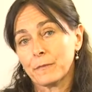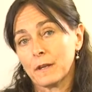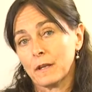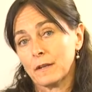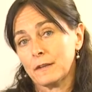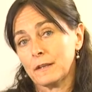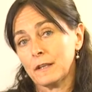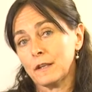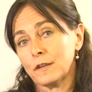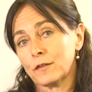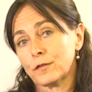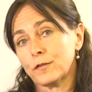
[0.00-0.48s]

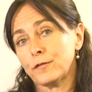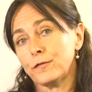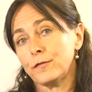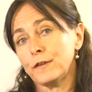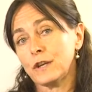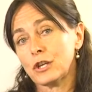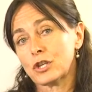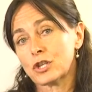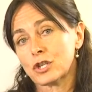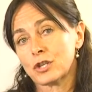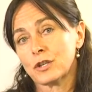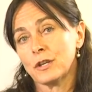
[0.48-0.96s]
these
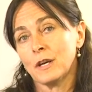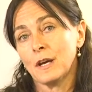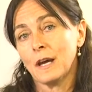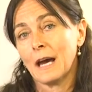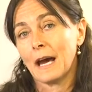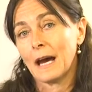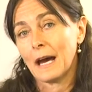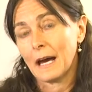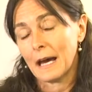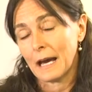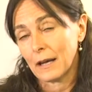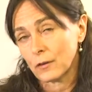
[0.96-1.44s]
fish
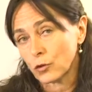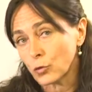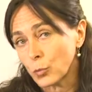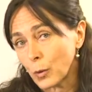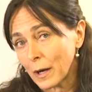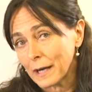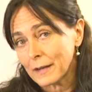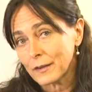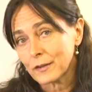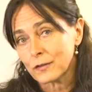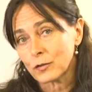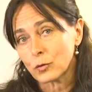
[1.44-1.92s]

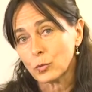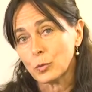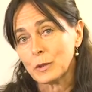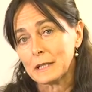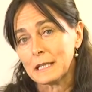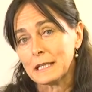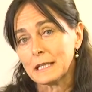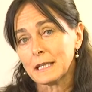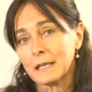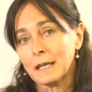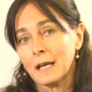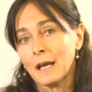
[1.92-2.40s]
twice a
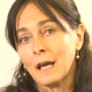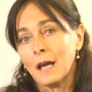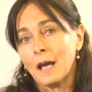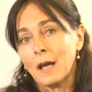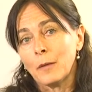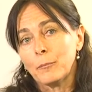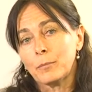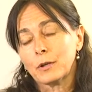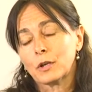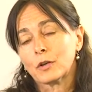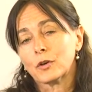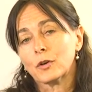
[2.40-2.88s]
week,
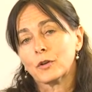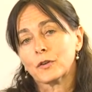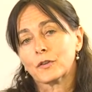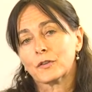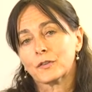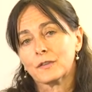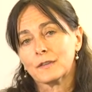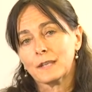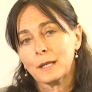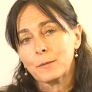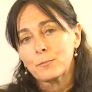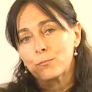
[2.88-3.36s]

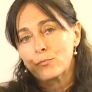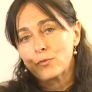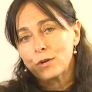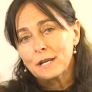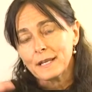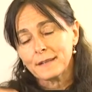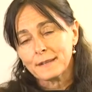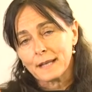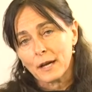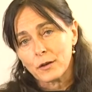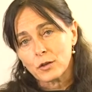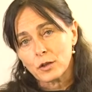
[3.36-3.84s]
because they
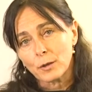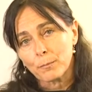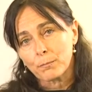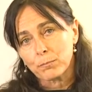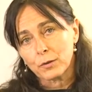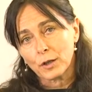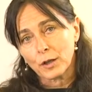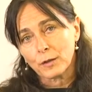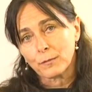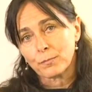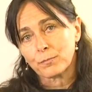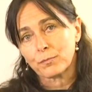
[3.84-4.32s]
bring down your
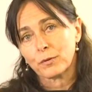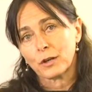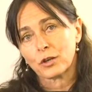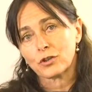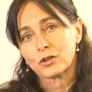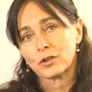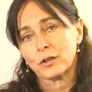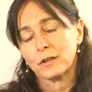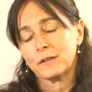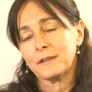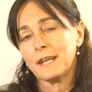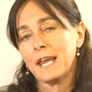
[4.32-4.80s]
blood
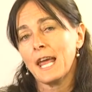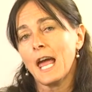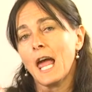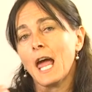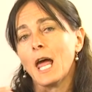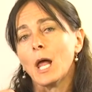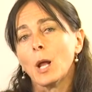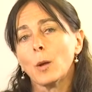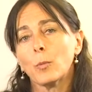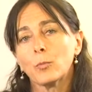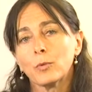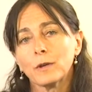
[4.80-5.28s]
pressure, they
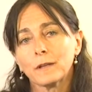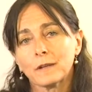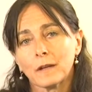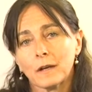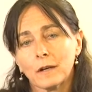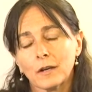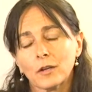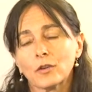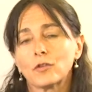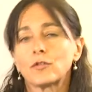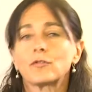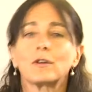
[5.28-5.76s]
help with
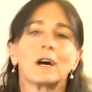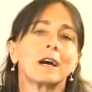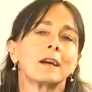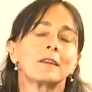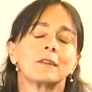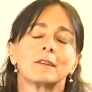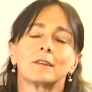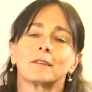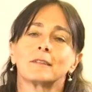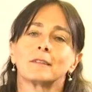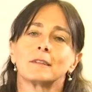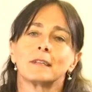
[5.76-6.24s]

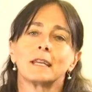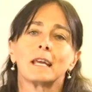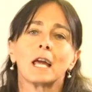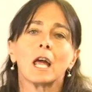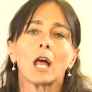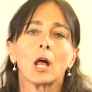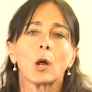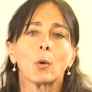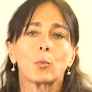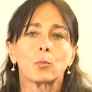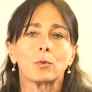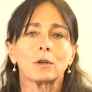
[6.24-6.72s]
arthritis, they
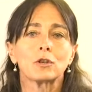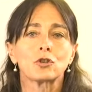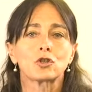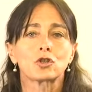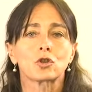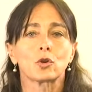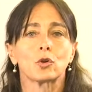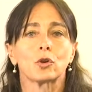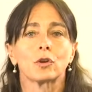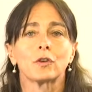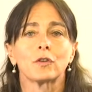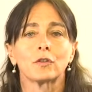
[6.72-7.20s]
help with
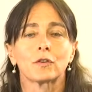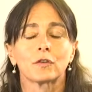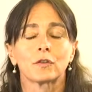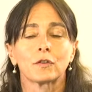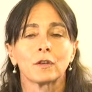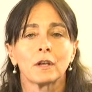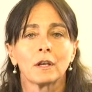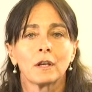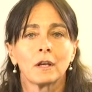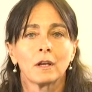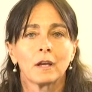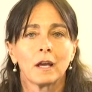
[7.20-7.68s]
joint
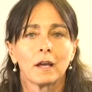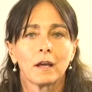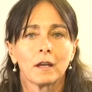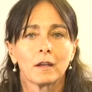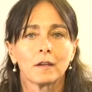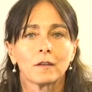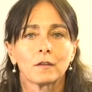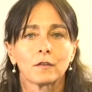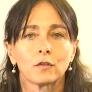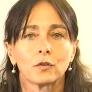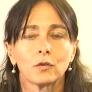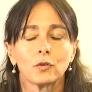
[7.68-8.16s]

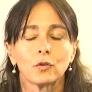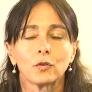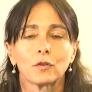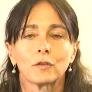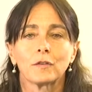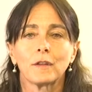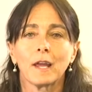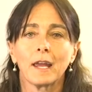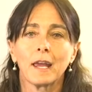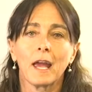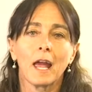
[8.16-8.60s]
issues, they